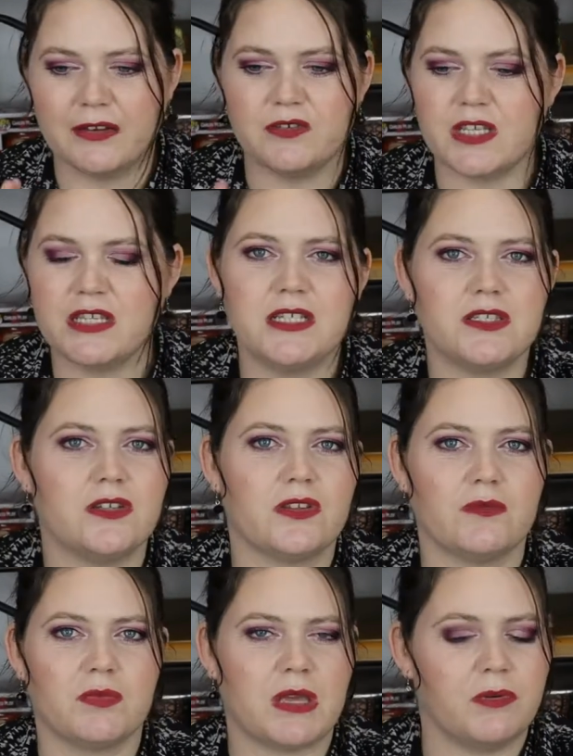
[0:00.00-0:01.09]
I've seen this on
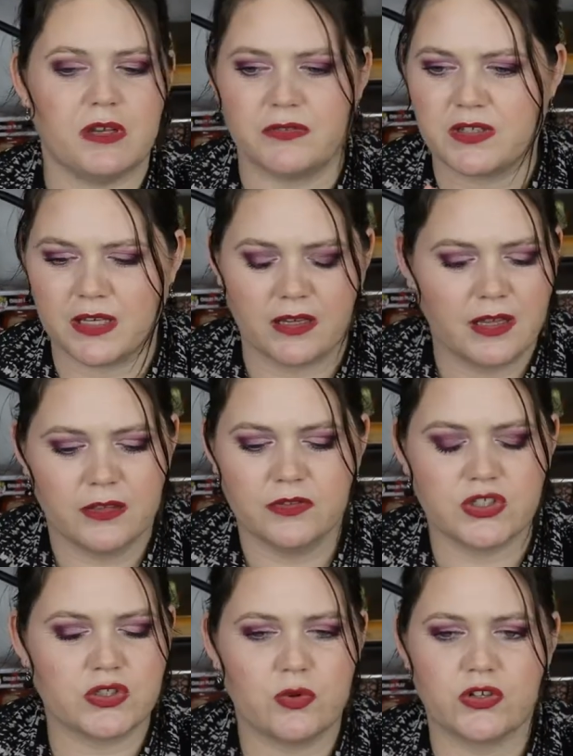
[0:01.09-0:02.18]
some people. I've seen
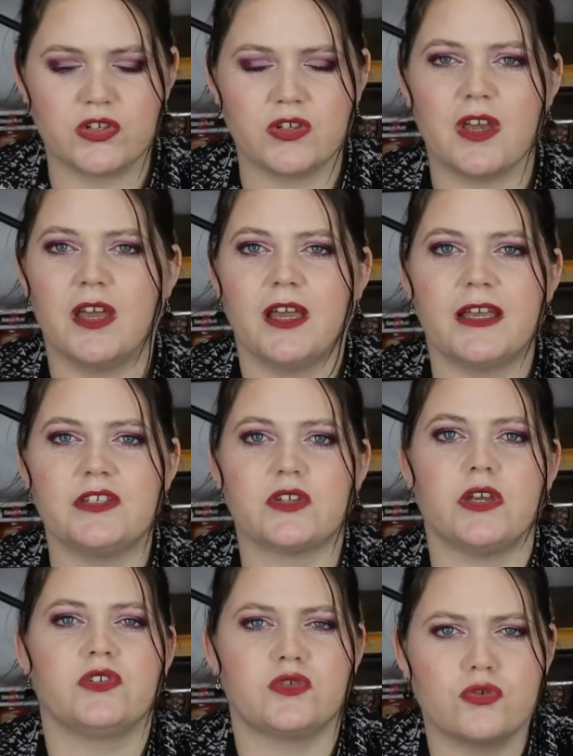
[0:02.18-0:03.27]
the swatches.
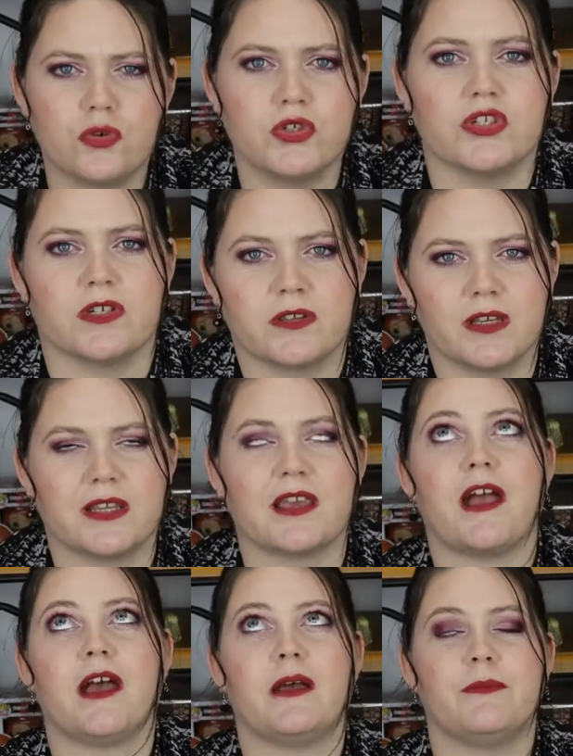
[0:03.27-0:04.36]
It's gorgeous. It's
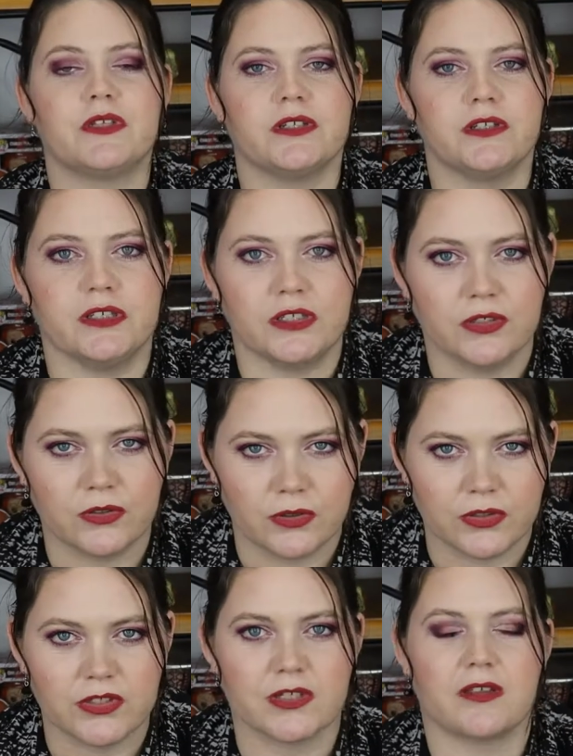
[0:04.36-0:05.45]
absolutely
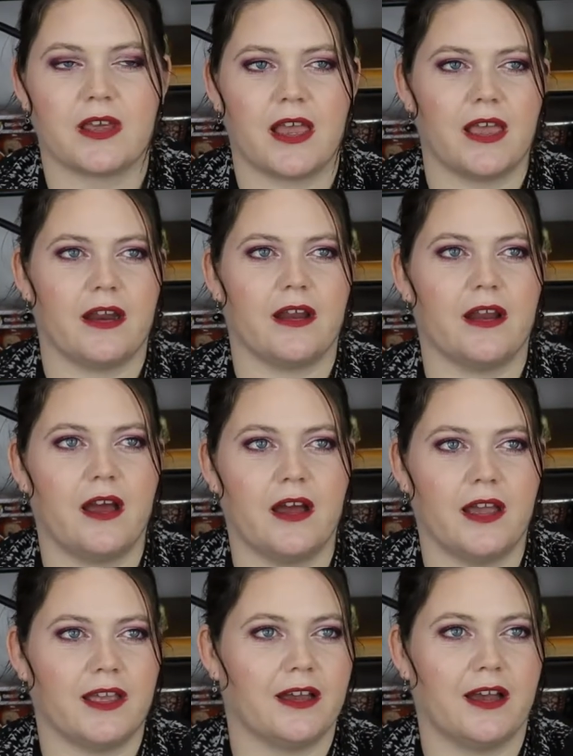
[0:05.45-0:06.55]
gorgeous. And
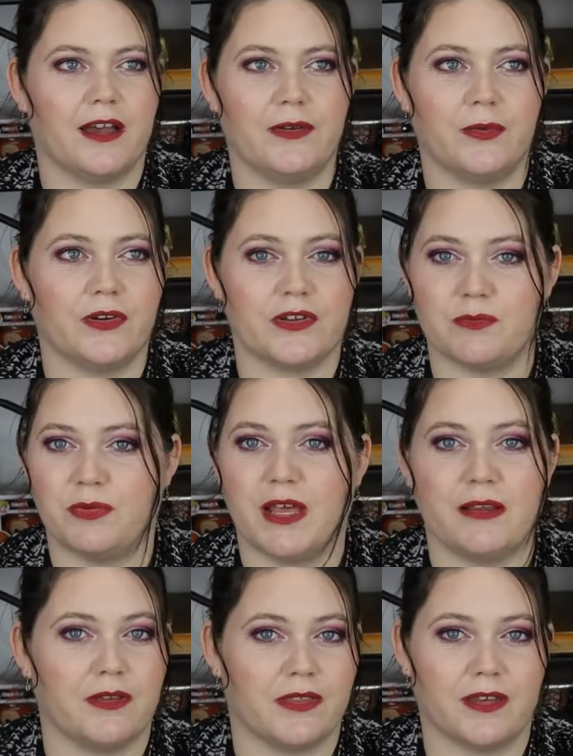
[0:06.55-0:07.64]
I want to
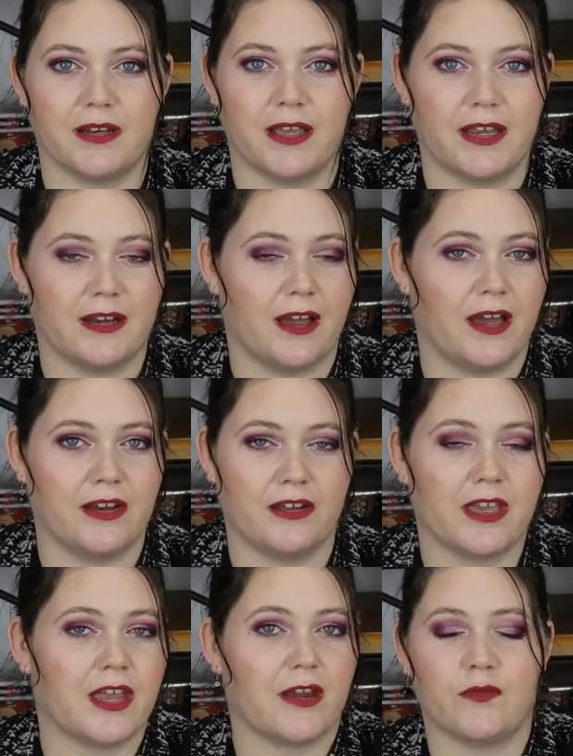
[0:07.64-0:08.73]
play with it. And I
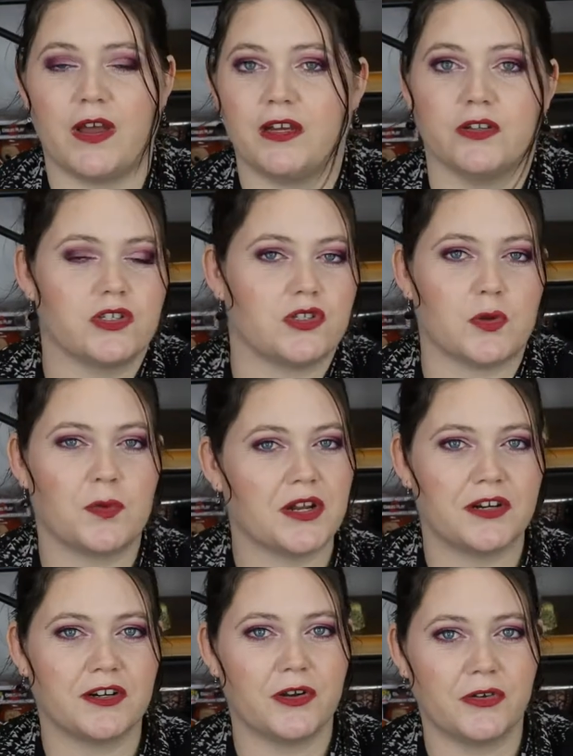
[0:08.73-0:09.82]
don't care if I look stupid
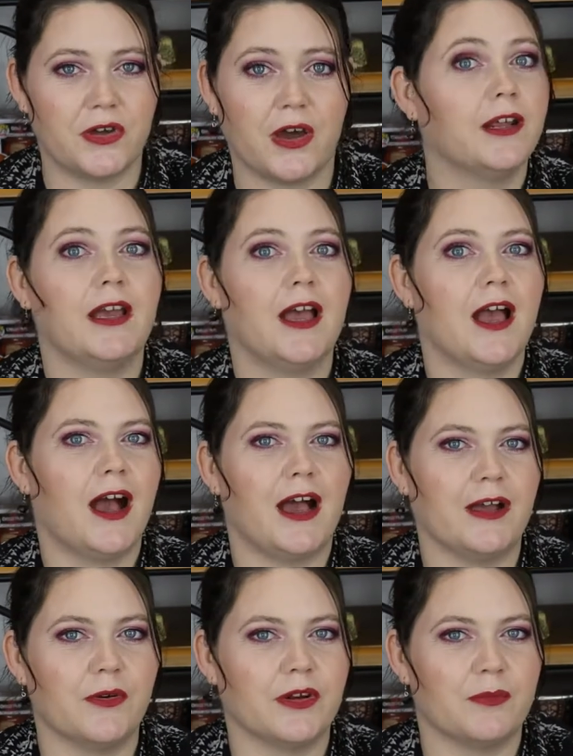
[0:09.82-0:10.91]
in it or not.
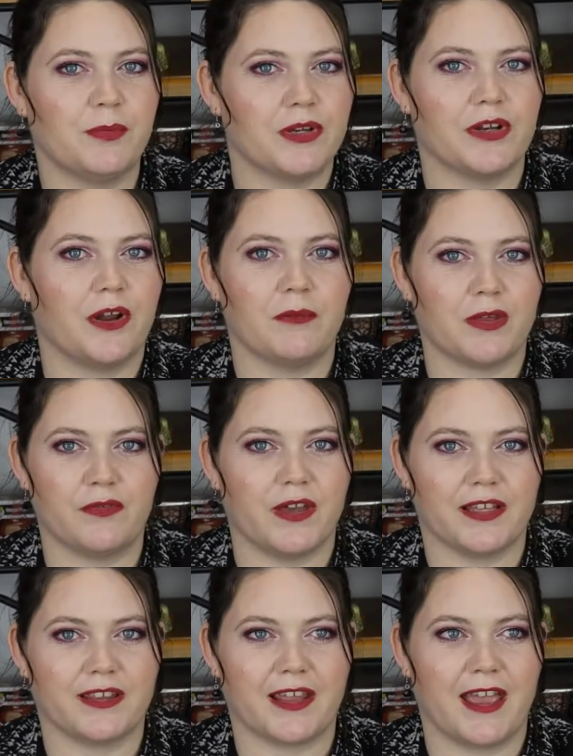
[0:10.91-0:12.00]
I want to put it on my
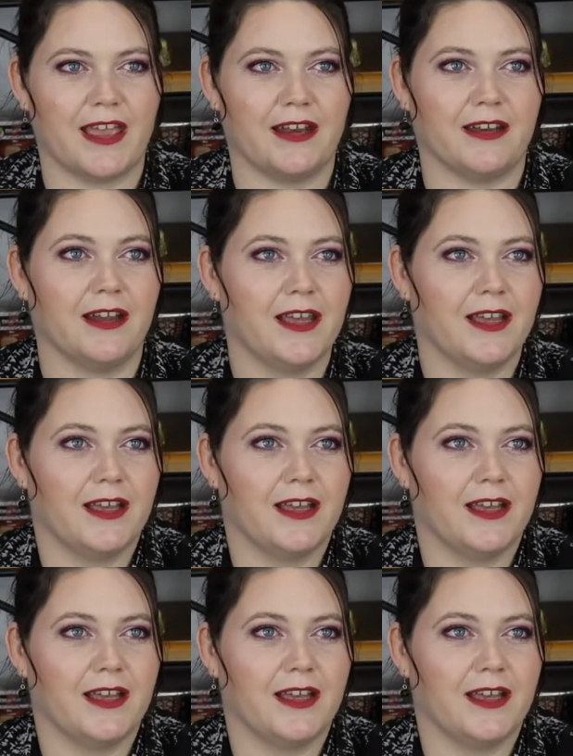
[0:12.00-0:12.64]
face. And